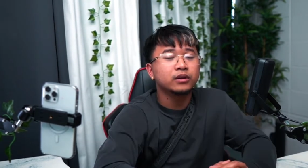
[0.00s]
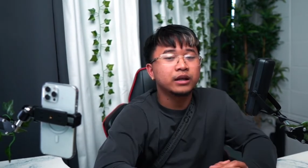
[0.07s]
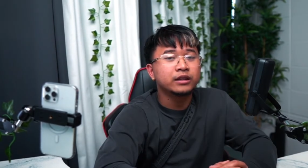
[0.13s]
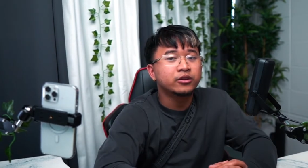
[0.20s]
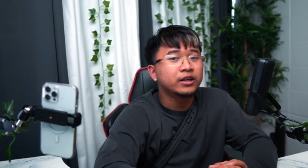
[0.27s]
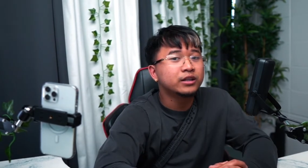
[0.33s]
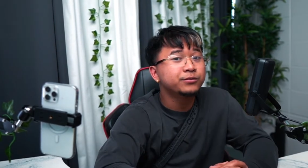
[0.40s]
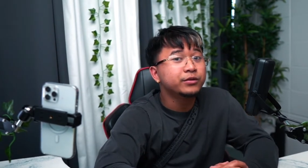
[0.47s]
In
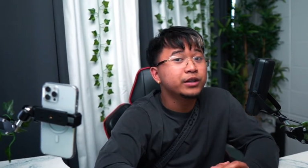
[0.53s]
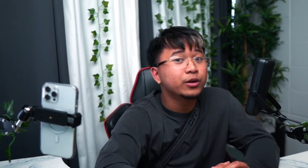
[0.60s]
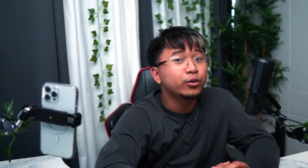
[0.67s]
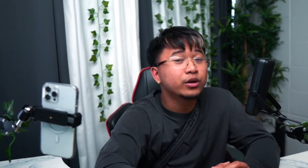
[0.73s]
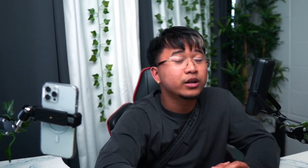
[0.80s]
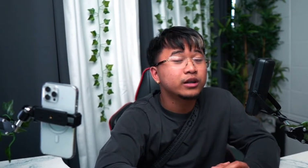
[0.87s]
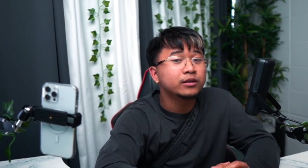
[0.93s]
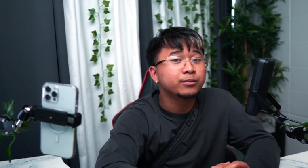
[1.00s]
today's video,
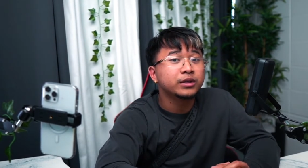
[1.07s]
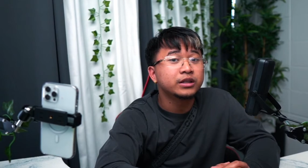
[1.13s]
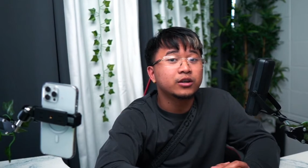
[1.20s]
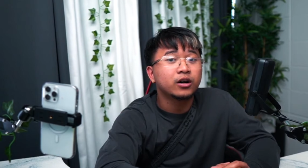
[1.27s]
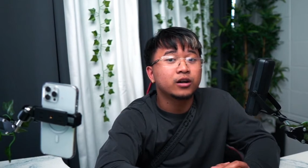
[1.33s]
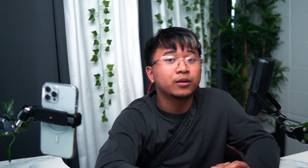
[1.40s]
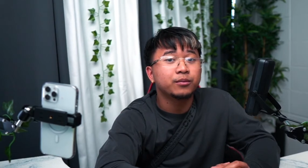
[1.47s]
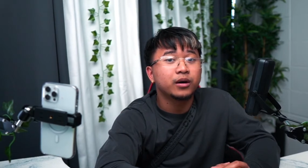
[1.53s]
we're going to be
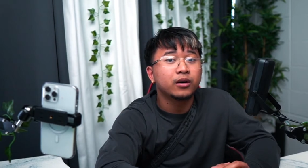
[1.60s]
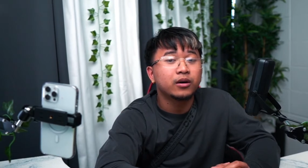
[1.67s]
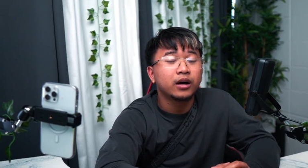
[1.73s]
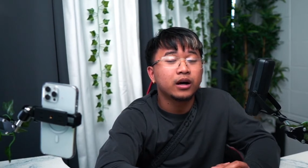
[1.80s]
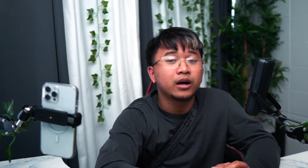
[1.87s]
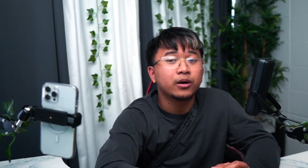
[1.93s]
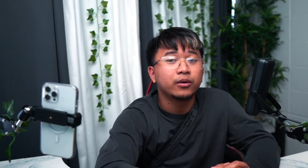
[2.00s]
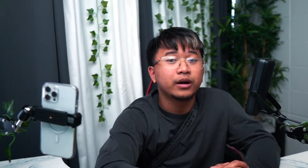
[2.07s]
talking about
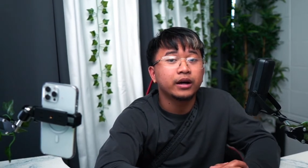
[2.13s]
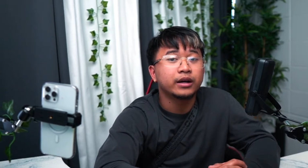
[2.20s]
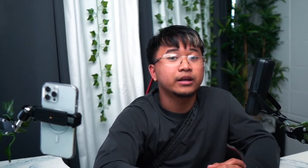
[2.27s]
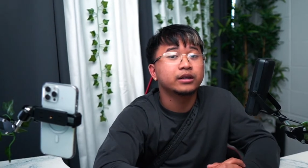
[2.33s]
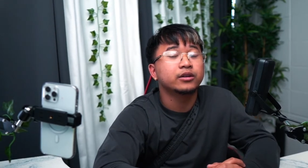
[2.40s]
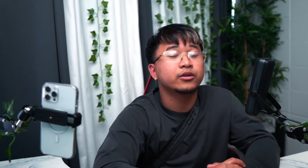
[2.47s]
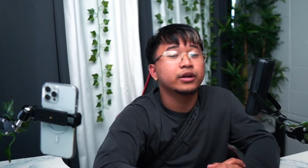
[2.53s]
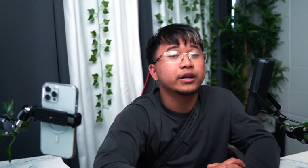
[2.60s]
how
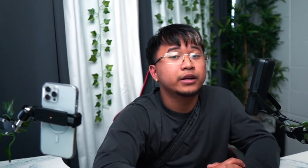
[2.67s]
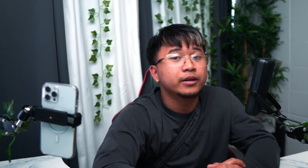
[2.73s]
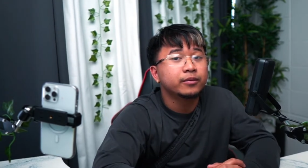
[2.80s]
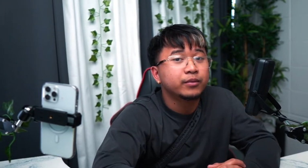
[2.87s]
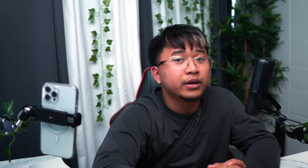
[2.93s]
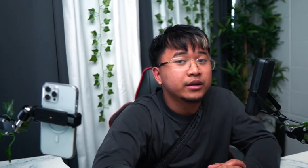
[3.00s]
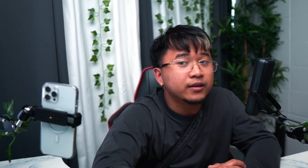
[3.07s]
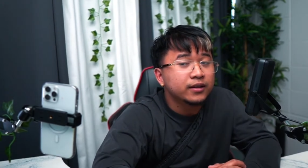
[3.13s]
I created
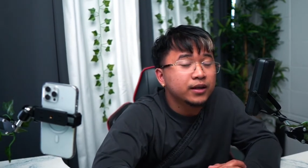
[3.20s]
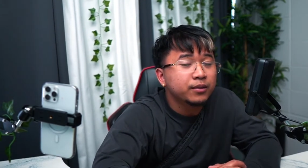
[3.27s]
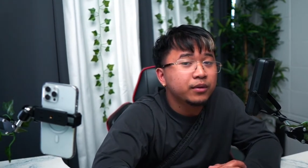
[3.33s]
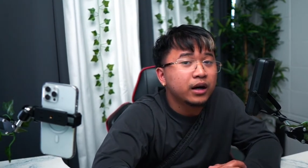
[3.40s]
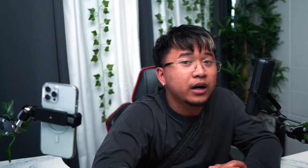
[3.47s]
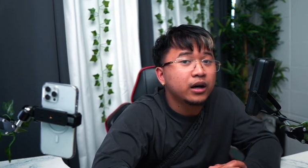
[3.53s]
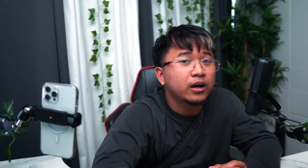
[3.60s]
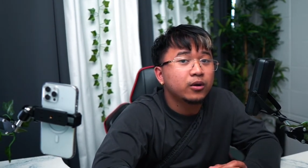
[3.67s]
my team,
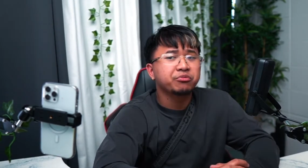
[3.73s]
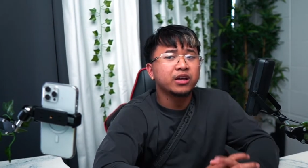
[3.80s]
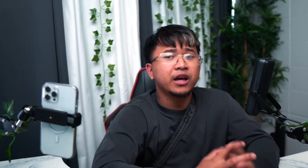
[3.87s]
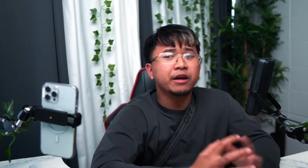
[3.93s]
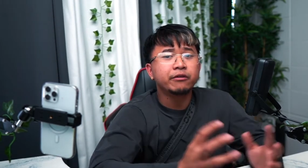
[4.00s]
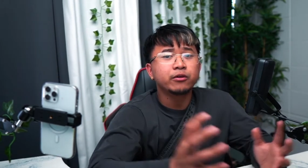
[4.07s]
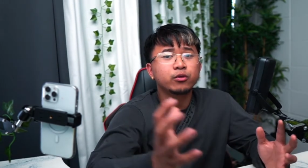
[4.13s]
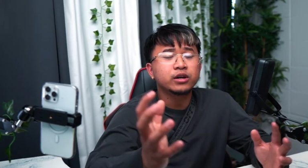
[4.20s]
how
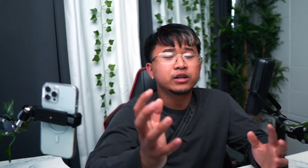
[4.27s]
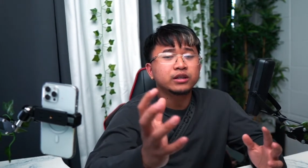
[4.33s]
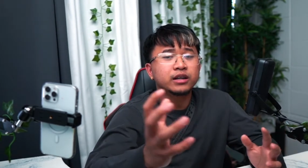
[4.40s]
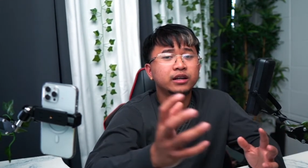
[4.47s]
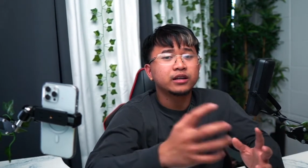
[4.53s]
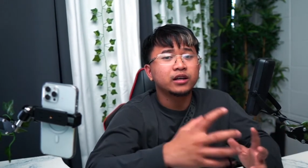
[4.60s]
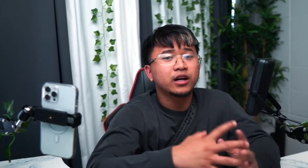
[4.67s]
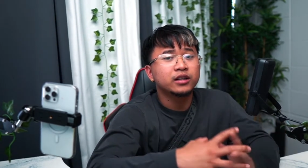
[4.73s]
everyone
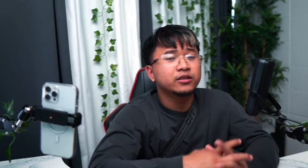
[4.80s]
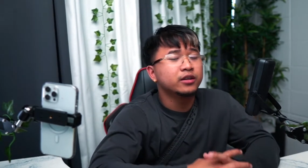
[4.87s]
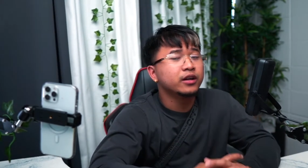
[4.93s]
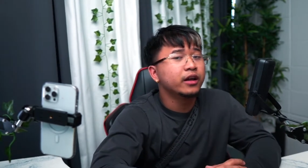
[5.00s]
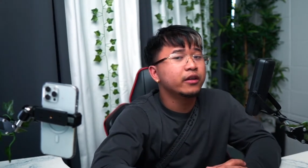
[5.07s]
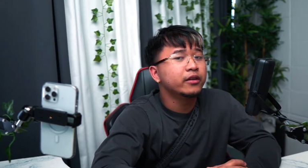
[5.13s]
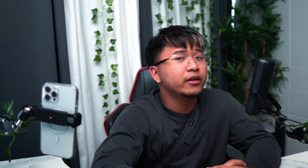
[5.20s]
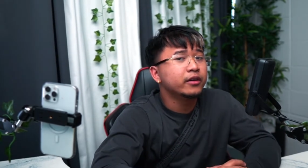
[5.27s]
kind of got
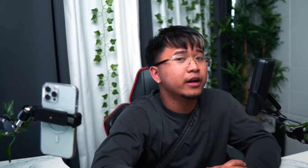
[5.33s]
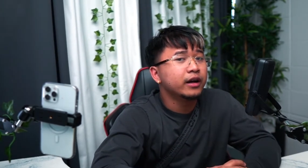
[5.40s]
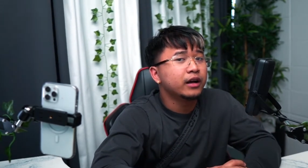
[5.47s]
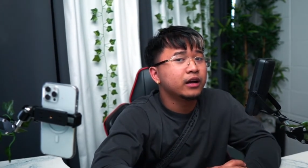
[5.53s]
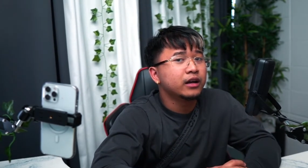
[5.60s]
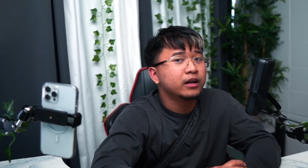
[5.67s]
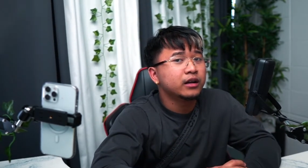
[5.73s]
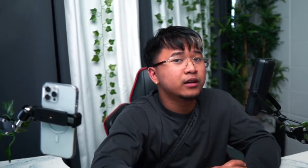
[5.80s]
together
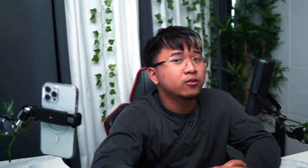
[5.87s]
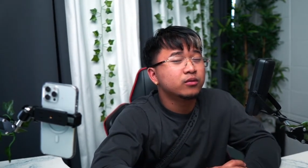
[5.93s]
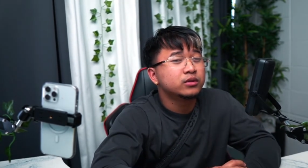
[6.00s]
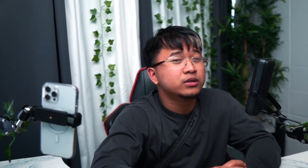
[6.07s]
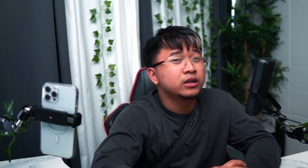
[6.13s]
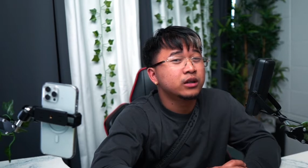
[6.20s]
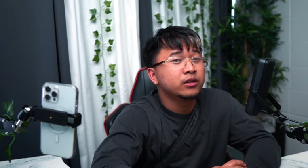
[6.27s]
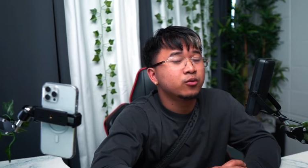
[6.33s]
and
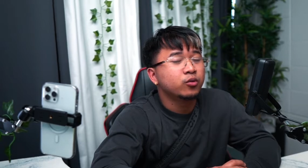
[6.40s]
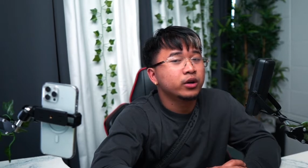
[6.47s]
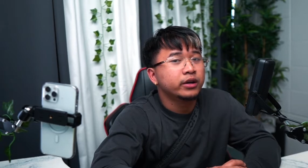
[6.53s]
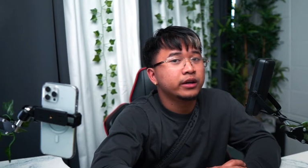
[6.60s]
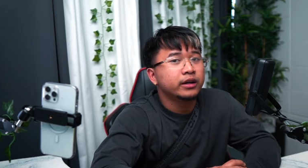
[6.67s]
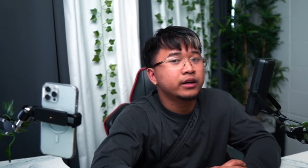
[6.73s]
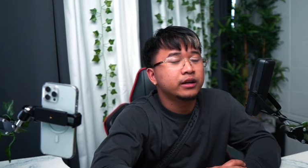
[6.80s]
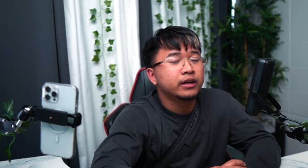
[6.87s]
started
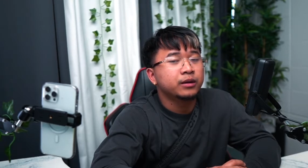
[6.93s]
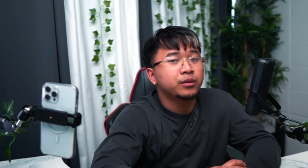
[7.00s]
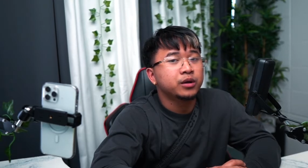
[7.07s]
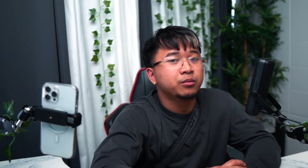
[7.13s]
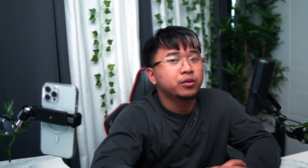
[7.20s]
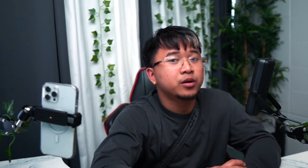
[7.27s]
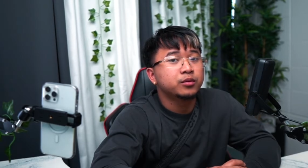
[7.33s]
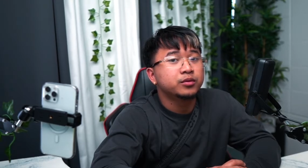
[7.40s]
working in my
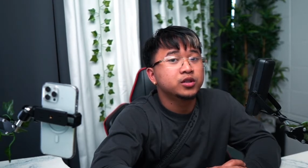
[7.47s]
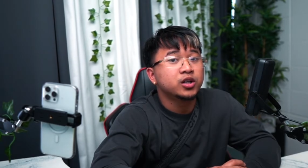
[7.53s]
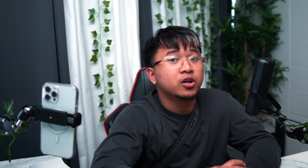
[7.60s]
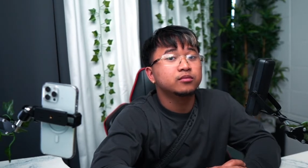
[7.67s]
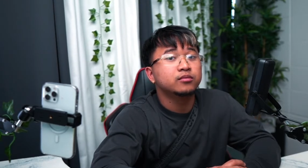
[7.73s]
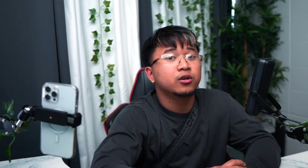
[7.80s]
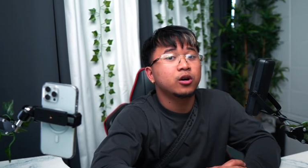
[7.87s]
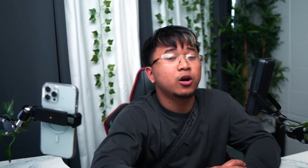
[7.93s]

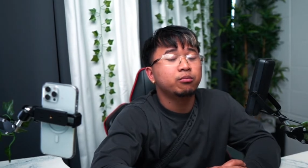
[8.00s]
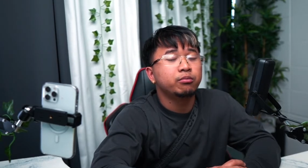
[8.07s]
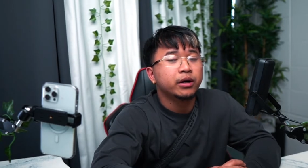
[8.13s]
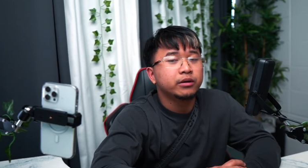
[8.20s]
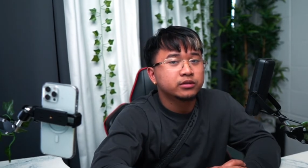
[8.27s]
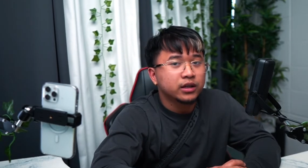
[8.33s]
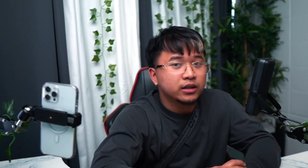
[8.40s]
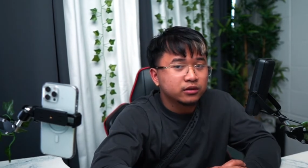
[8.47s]
barbershop
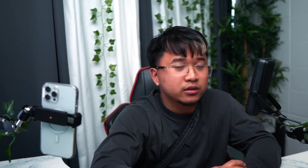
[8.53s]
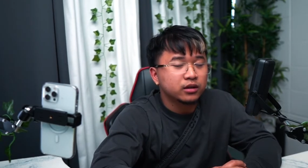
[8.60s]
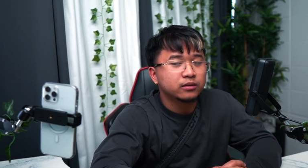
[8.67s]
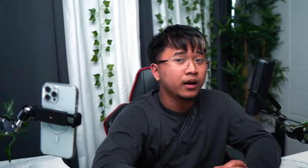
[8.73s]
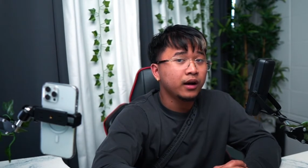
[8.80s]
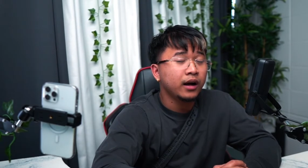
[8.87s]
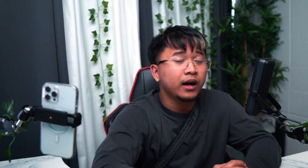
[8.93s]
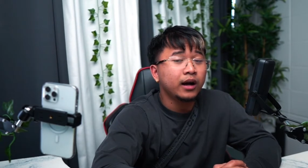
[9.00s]
Compound Cut Club,
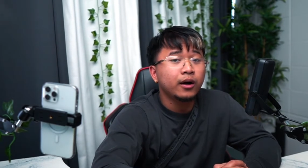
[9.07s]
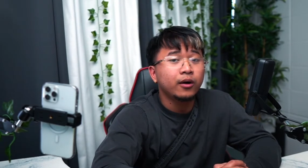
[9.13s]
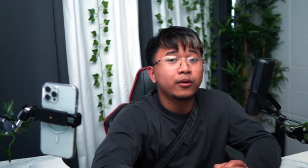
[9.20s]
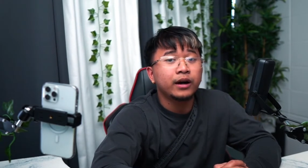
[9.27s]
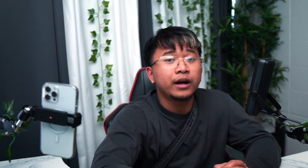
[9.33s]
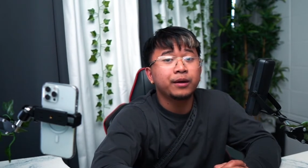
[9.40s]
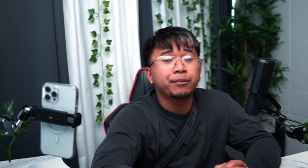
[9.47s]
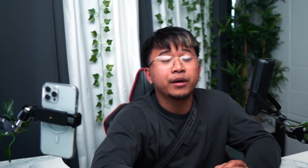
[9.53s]
how
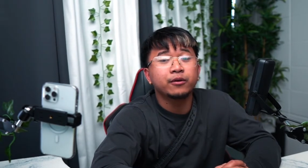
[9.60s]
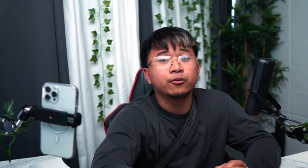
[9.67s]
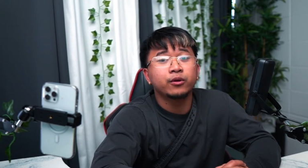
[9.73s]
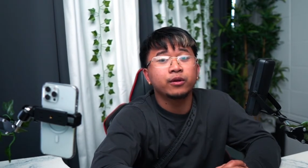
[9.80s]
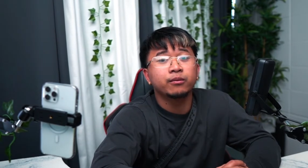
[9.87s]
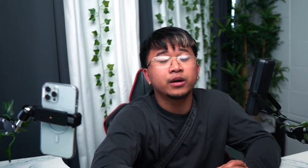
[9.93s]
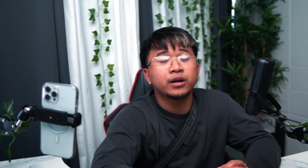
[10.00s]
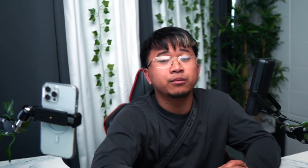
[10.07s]
I met with
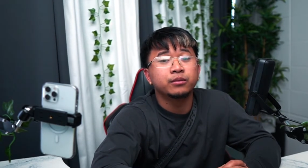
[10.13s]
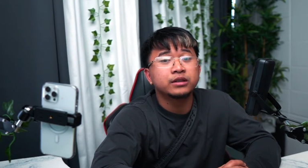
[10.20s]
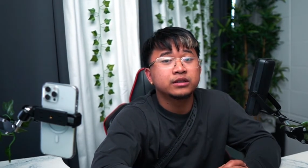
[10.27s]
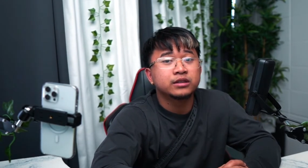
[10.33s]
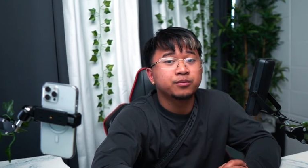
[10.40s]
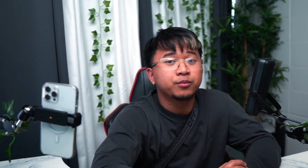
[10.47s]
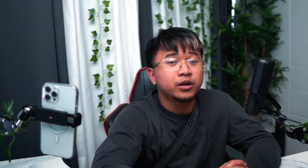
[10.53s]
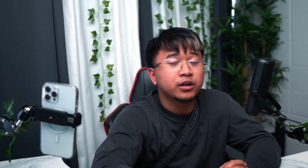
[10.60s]
my
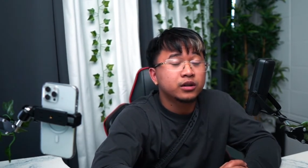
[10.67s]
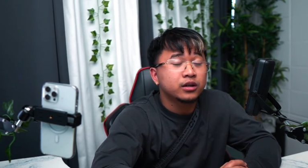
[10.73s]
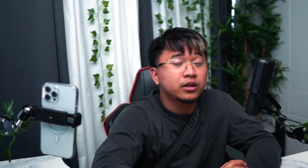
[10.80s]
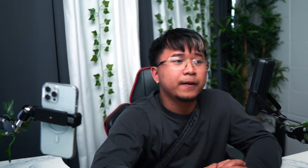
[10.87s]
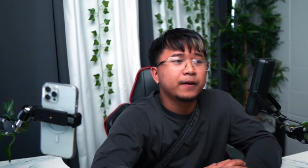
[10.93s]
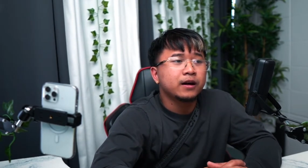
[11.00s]
business partner,